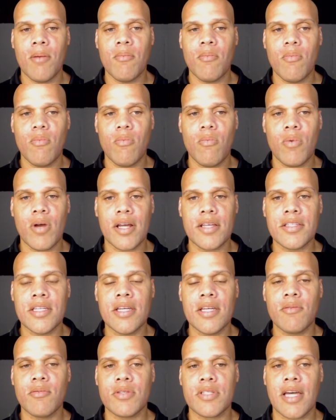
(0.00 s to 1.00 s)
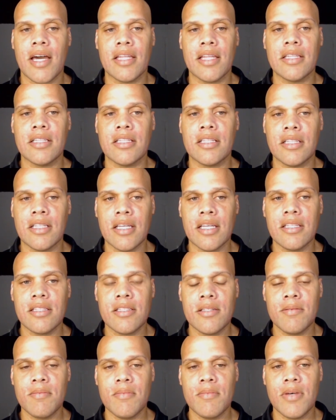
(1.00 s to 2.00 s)
What I did was I linked
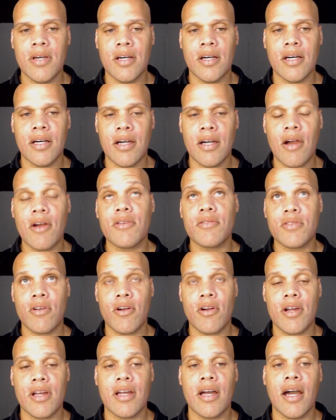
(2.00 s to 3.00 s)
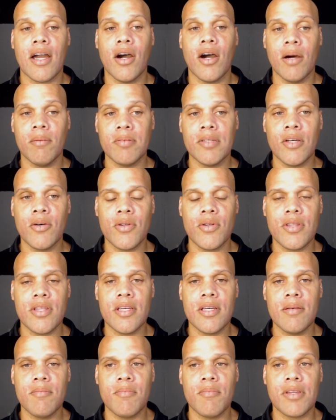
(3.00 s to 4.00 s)
them, I uploaded
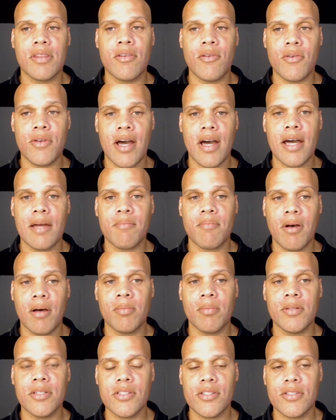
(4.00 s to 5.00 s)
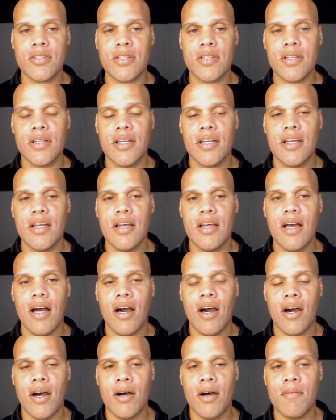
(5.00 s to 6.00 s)
them, but they're not published.
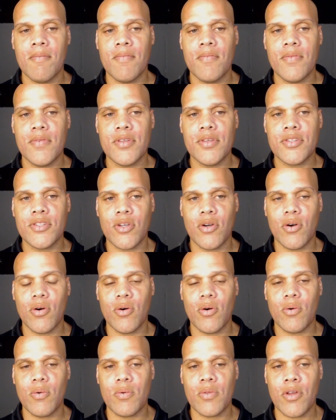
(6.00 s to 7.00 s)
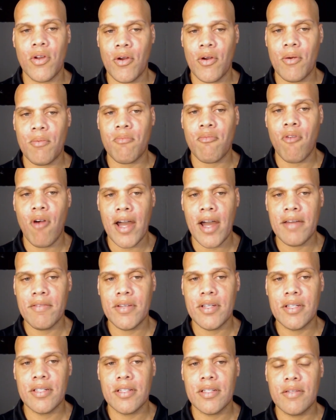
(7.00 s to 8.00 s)
So they're private
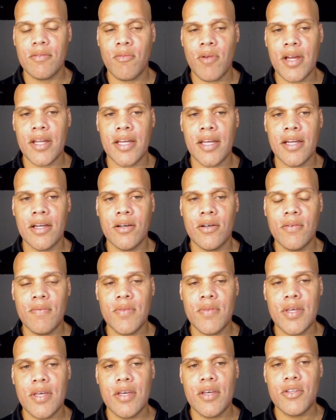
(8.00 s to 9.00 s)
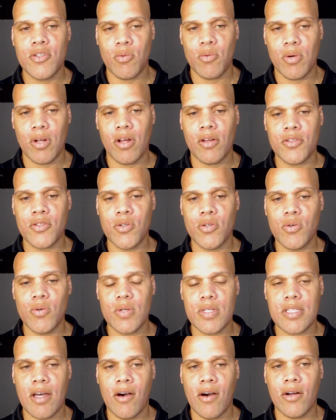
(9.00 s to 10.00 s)
right now. So what I'll do is
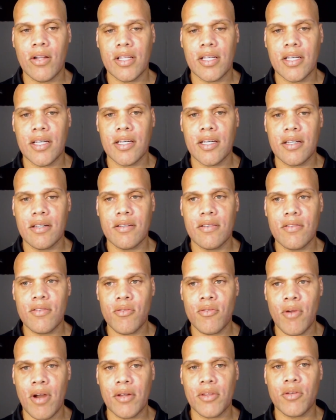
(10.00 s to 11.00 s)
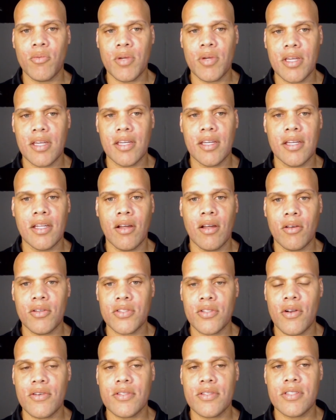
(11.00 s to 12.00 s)
I'll, throughout the weekend, I'll
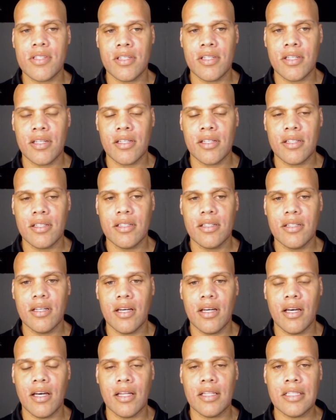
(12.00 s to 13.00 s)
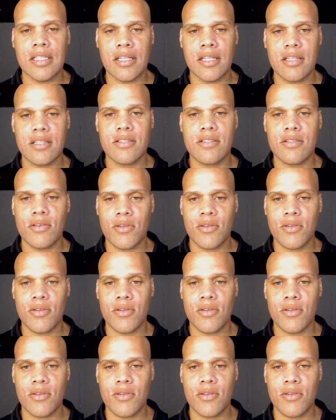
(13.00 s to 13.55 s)
start sending links so you